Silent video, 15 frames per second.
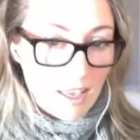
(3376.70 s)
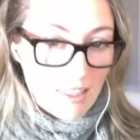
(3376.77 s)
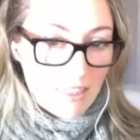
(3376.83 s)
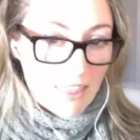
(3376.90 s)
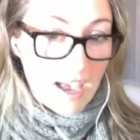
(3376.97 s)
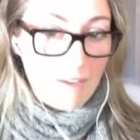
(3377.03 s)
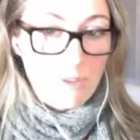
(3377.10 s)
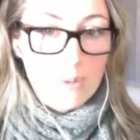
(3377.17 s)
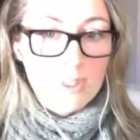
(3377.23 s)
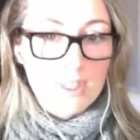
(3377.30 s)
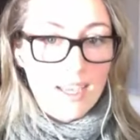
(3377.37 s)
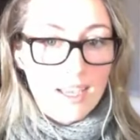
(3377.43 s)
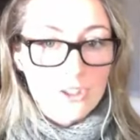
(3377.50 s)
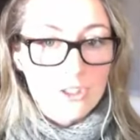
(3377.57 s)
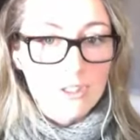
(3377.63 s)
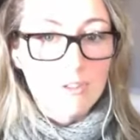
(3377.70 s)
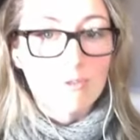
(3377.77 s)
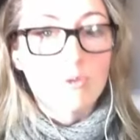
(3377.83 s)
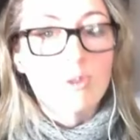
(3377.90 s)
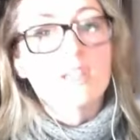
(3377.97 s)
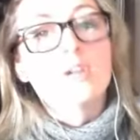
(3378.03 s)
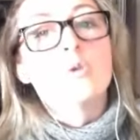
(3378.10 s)
they have the potential of
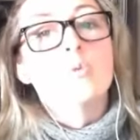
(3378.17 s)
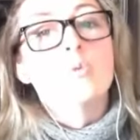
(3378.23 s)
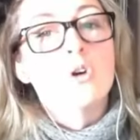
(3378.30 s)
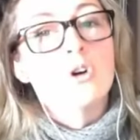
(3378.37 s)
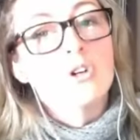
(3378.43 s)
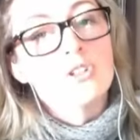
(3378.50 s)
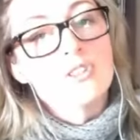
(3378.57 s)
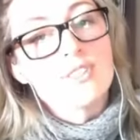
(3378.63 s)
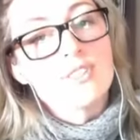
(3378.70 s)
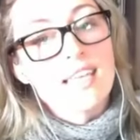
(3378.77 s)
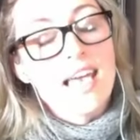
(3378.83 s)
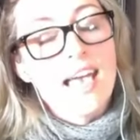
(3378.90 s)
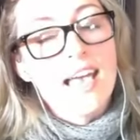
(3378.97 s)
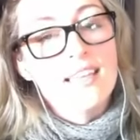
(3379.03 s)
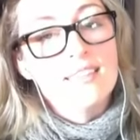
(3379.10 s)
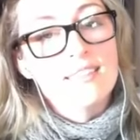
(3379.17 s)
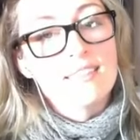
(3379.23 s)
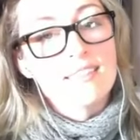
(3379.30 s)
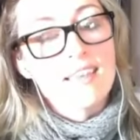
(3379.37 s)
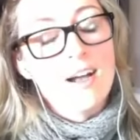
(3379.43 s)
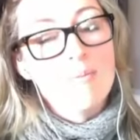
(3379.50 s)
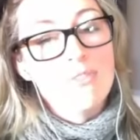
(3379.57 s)
winning awards, and
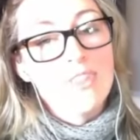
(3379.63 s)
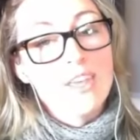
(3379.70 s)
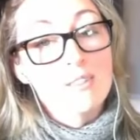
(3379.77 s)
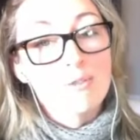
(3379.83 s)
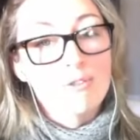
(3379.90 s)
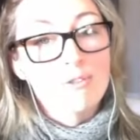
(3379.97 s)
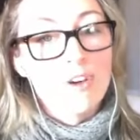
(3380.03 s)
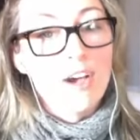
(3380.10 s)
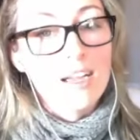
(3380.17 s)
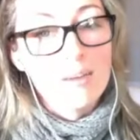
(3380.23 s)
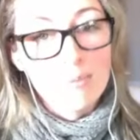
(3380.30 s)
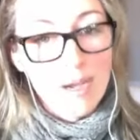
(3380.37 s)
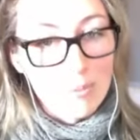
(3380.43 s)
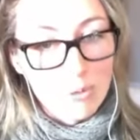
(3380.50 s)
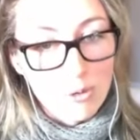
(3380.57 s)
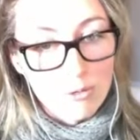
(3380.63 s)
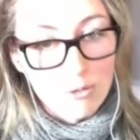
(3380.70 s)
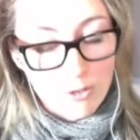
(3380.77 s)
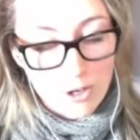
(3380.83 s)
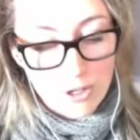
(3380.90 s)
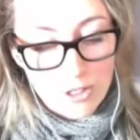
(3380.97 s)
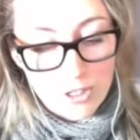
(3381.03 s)
they define my
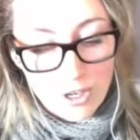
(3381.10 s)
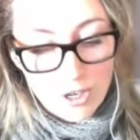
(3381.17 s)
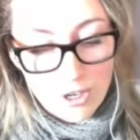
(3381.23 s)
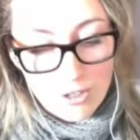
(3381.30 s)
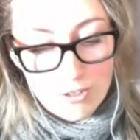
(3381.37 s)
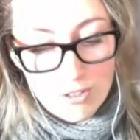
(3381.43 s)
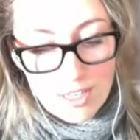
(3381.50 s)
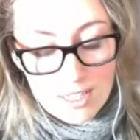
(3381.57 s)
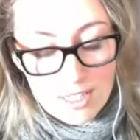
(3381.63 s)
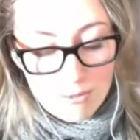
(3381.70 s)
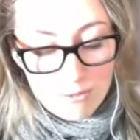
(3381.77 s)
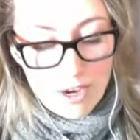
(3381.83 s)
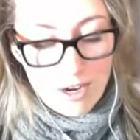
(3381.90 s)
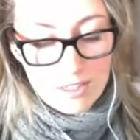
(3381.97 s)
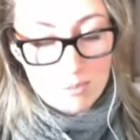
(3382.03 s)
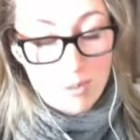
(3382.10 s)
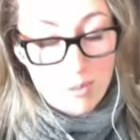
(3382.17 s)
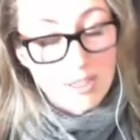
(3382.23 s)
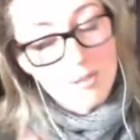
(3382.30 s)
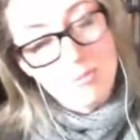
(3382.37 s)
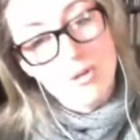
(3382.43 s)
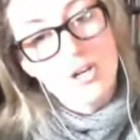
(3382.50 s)
portfolio as far as my
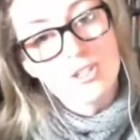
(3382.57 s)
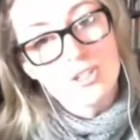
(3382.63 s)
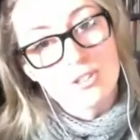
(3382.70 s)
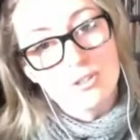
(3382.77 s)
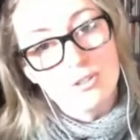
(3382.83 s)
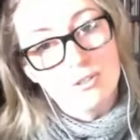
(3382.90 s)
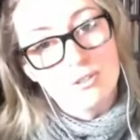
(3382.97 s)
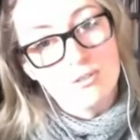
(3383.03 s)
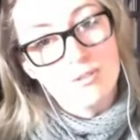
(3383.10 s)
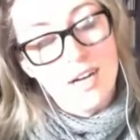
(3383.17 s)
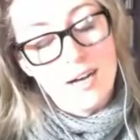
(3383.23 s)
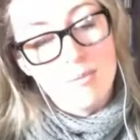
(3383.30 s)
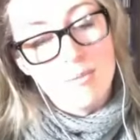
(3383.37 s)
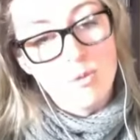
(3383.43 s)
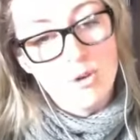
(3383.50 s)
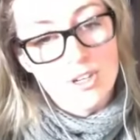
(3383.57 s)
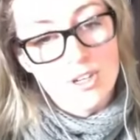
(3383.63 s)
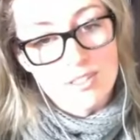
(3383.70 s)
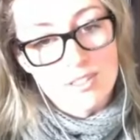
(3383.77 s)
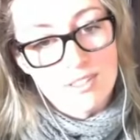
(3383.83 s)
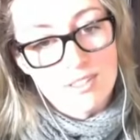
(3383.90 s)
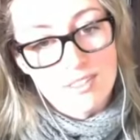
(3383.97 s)
commercial work
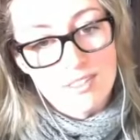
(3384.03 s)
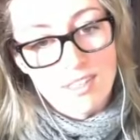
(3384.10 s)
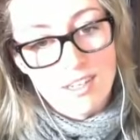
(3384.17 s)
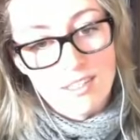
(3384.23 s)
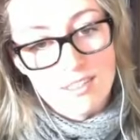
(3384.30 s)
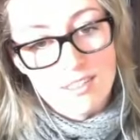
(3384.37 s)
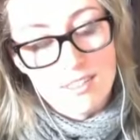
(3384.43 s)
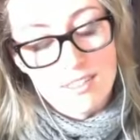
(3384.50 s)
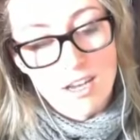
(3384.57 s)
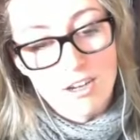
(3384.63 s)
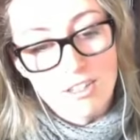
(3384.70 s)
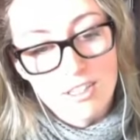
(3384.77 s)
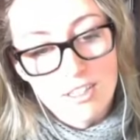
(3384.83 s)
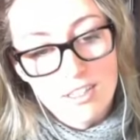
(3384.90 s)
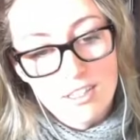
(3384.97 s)
is concerned. So,